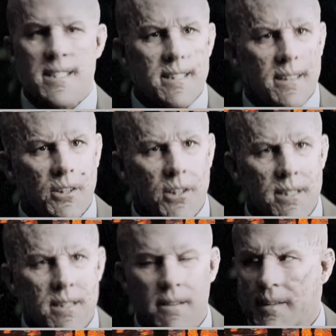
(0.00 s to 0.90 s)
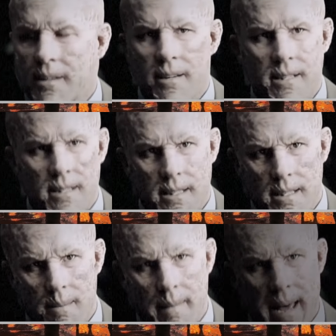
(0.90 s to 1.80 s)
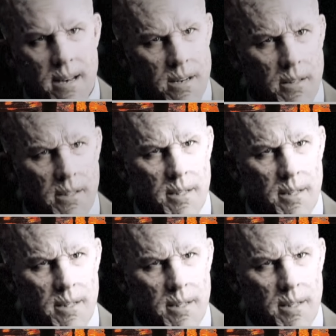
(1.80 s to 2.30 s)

What worked for Deadpool and Wolverine was that they